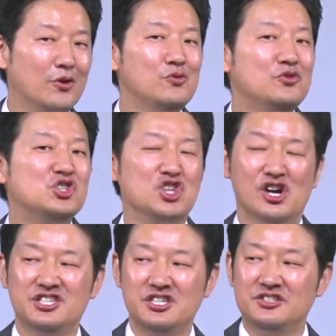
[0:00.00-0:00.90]
who
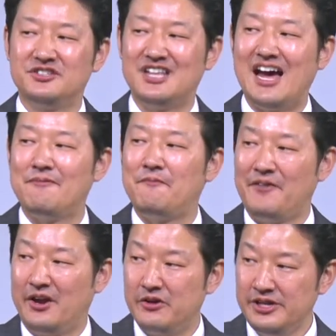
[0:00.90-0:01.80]
judges that
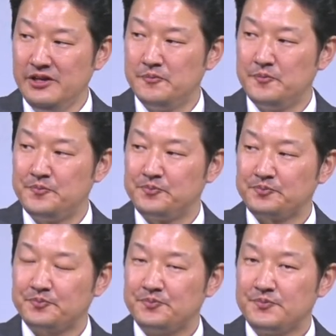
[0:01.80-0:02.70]
fairly
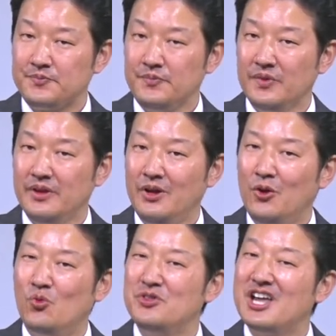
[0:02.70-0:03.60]

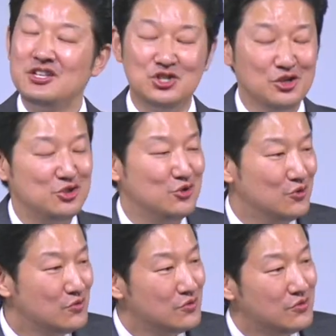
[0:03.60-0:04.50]
will not judge
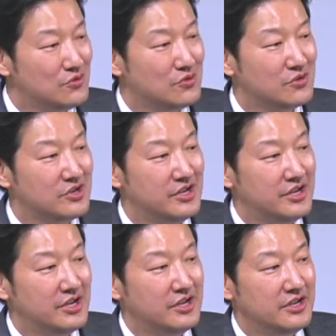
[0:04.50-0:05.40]
you
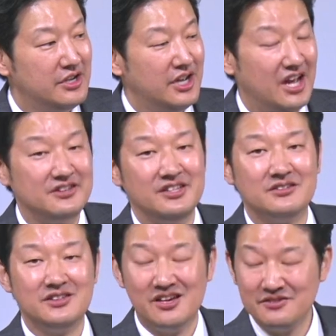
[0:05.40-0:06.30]
as
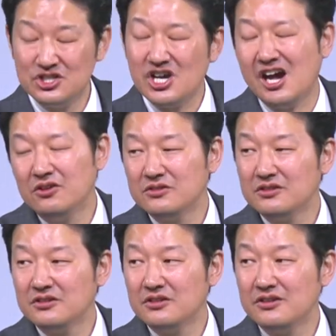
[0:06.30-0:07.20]
his loving child?
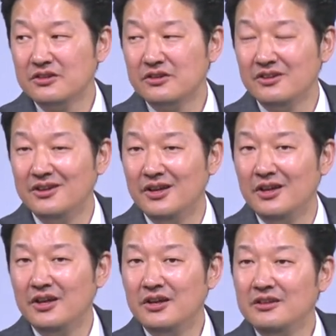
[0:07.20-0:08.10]

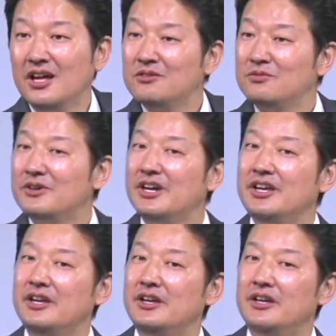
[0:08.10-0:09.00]
That's why